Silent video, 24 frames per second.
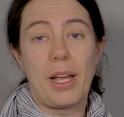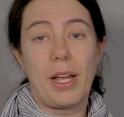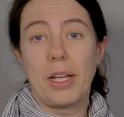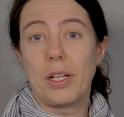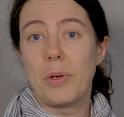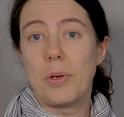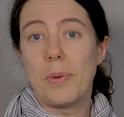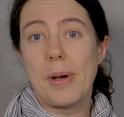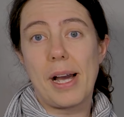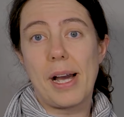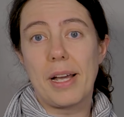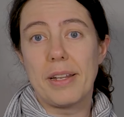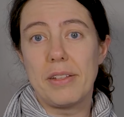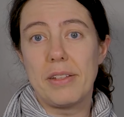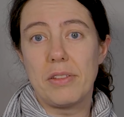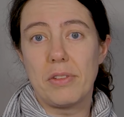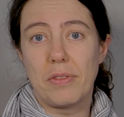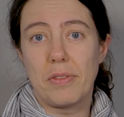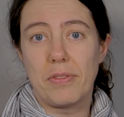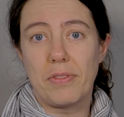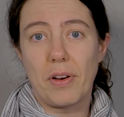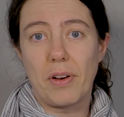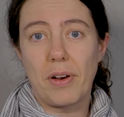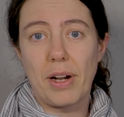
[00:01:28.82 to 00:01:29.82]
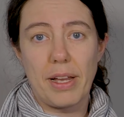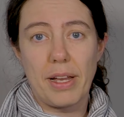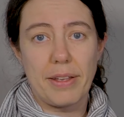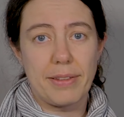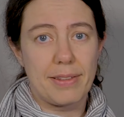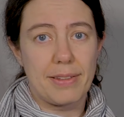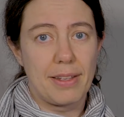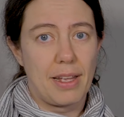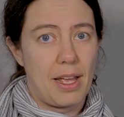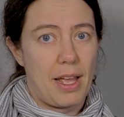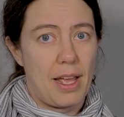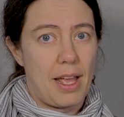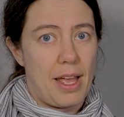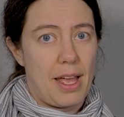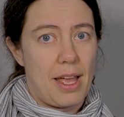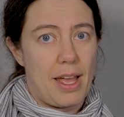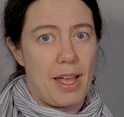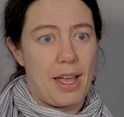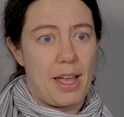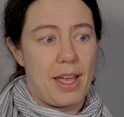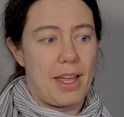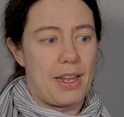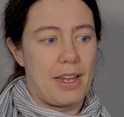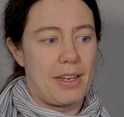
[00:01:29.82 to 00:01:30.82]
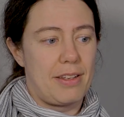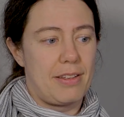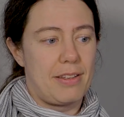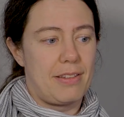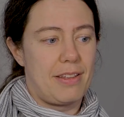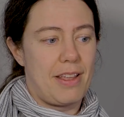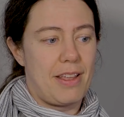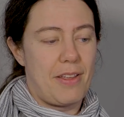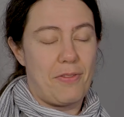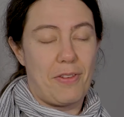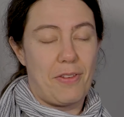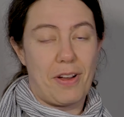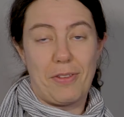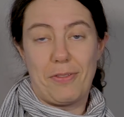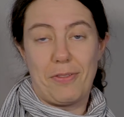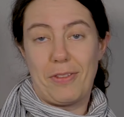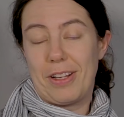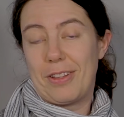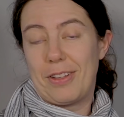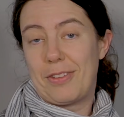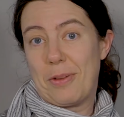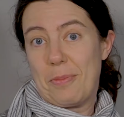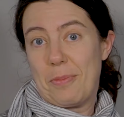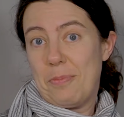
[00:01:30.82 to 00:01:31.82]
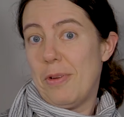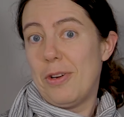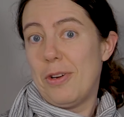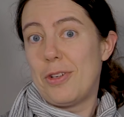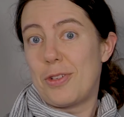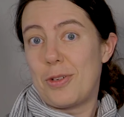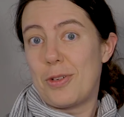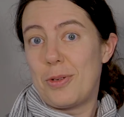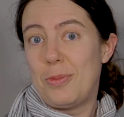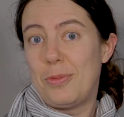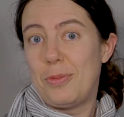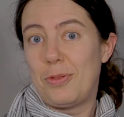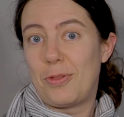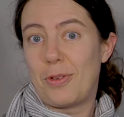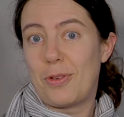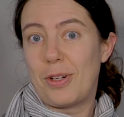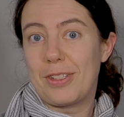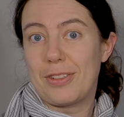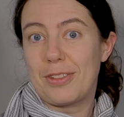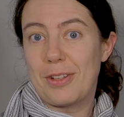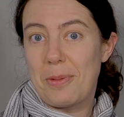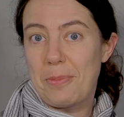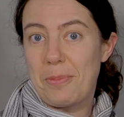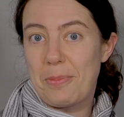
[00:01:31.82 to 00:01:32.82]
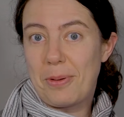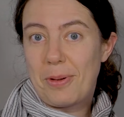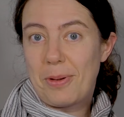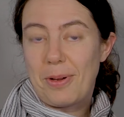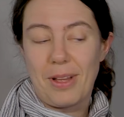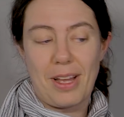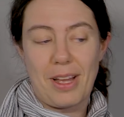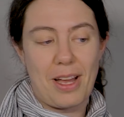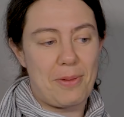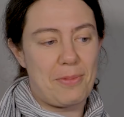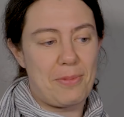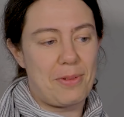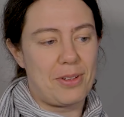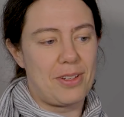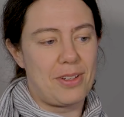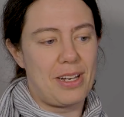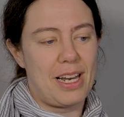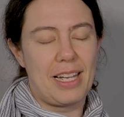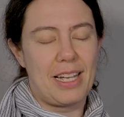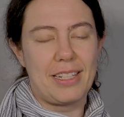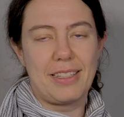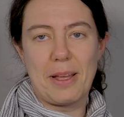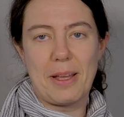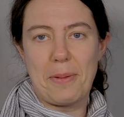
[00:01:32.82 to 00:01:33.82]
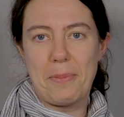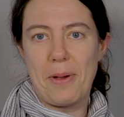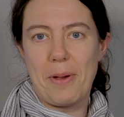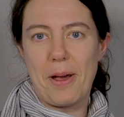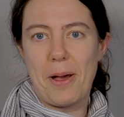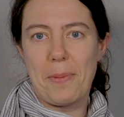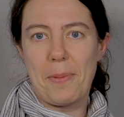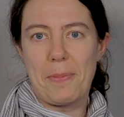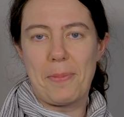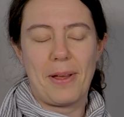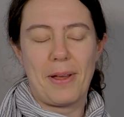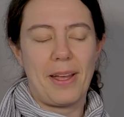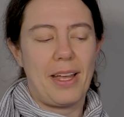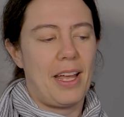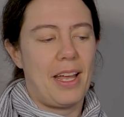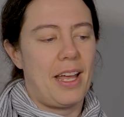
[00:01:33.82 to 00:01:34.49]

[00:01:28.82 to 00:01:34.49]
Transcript: I go out in the forest and if I find some mushrooms, for example, I want to light them up.